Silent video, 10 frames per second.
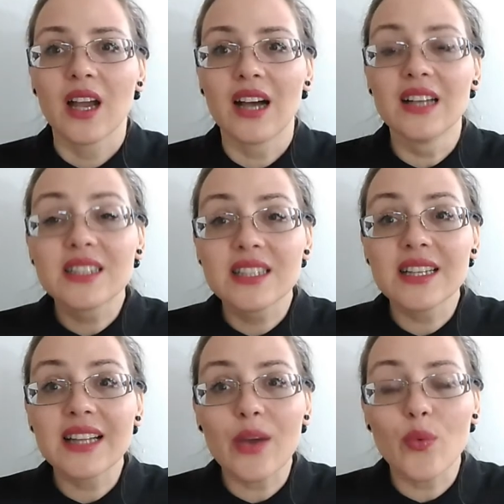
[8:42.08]

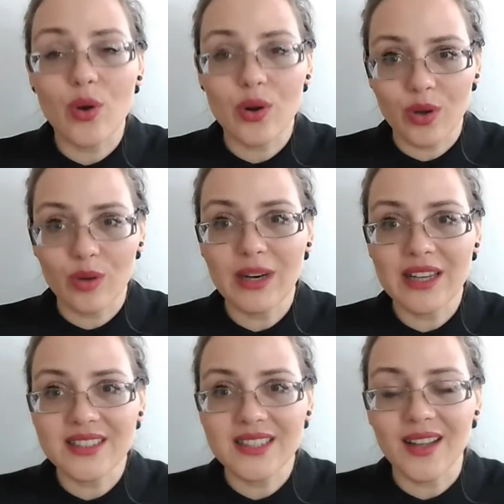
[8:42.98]
Until I work on
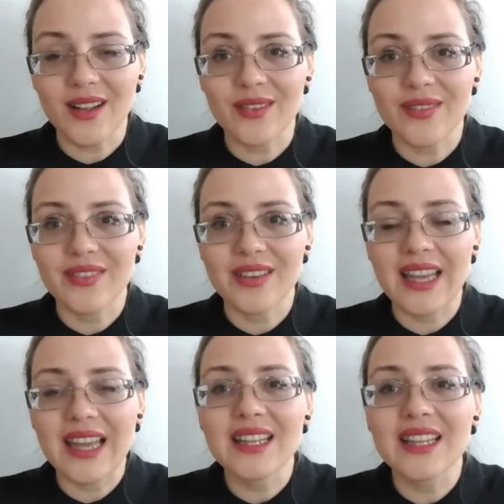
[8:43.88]
myself
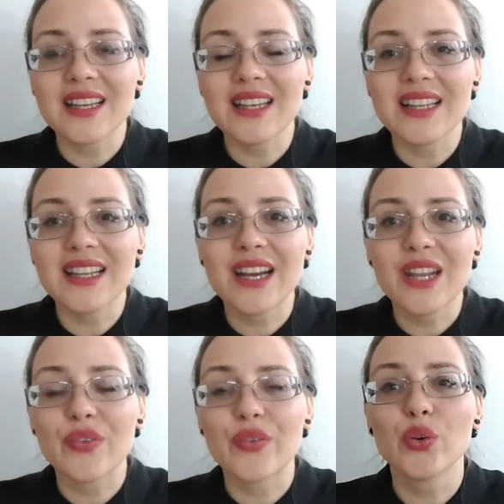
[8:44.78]
and
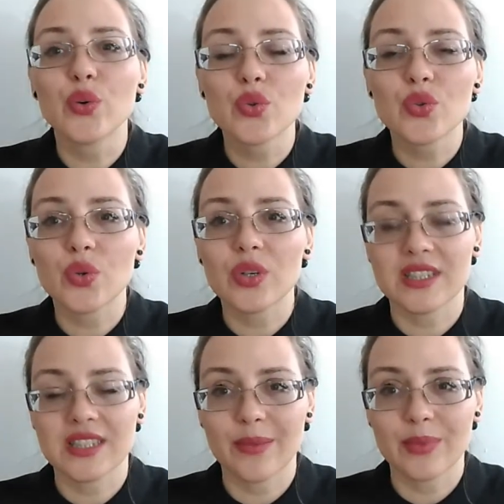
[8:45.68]
refuse to
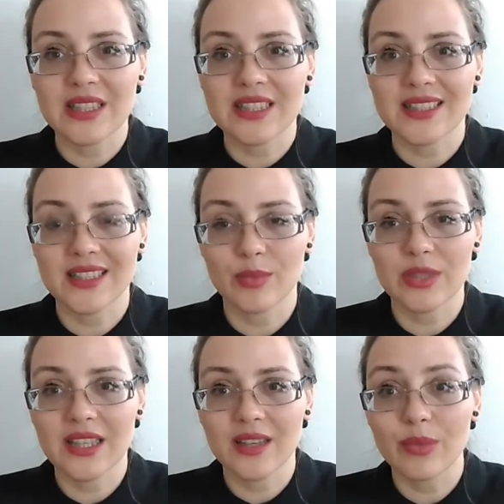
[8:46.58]
accept this
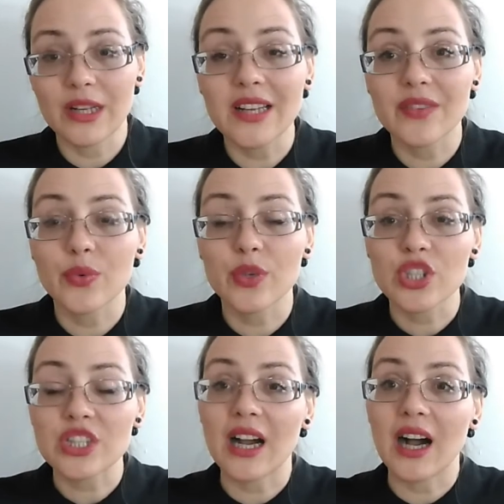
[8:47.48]
limiting belief, which
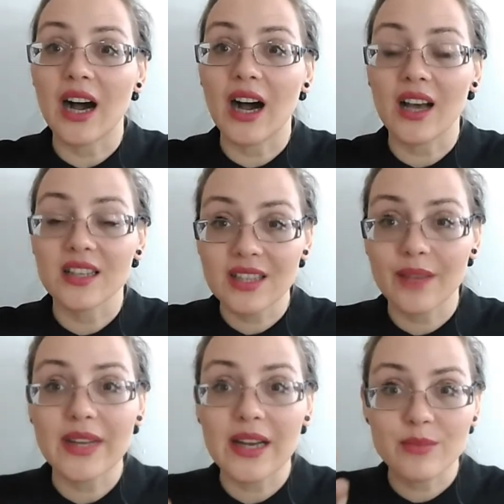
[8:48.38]
is
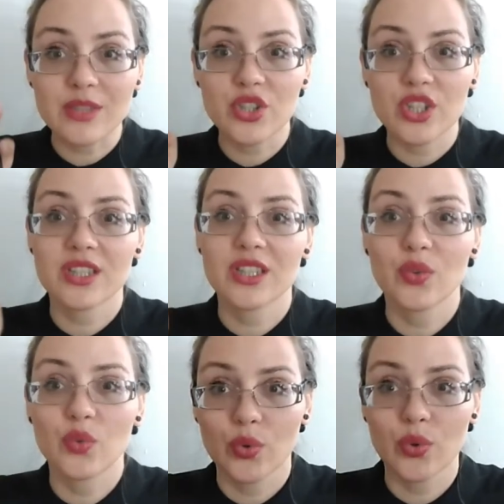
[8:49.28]
something I'm
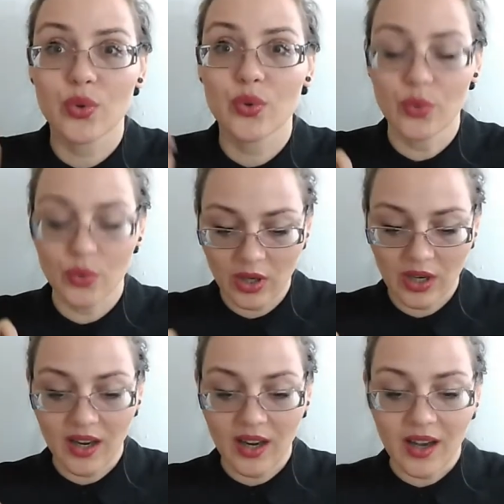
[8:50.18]
suggesting to you,
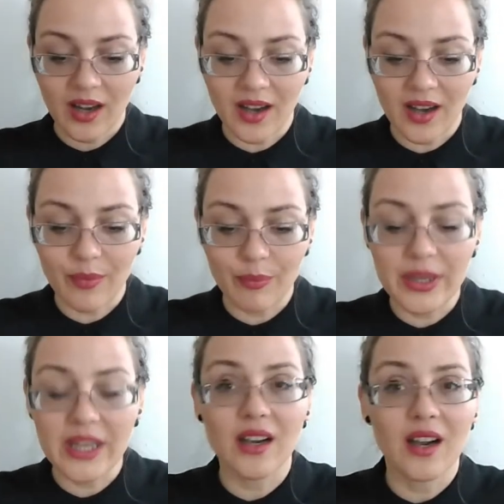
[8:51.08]

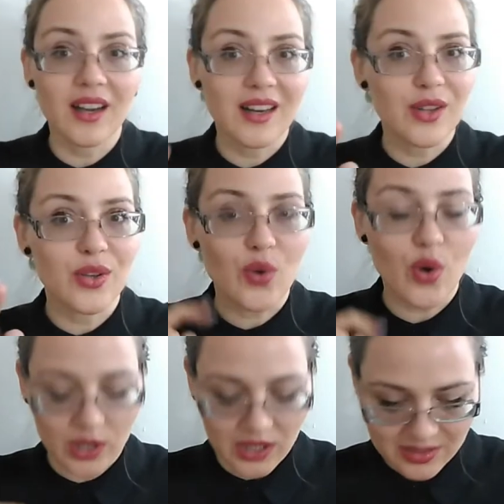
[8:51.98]
being ugly, your
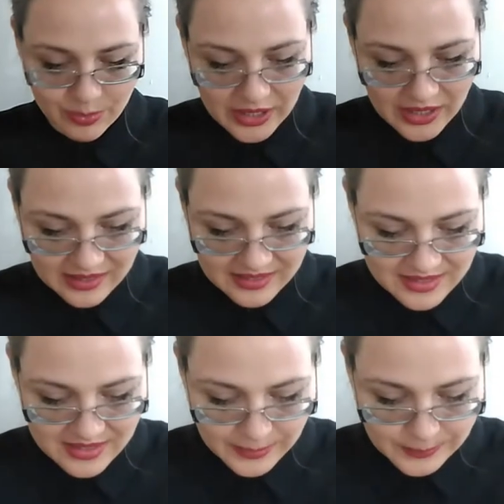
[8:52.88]
own
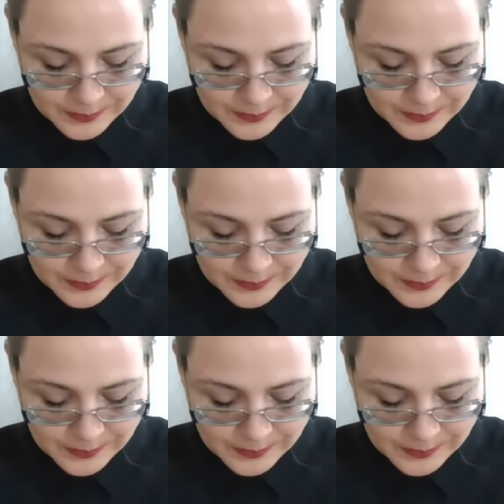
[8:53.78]
experience.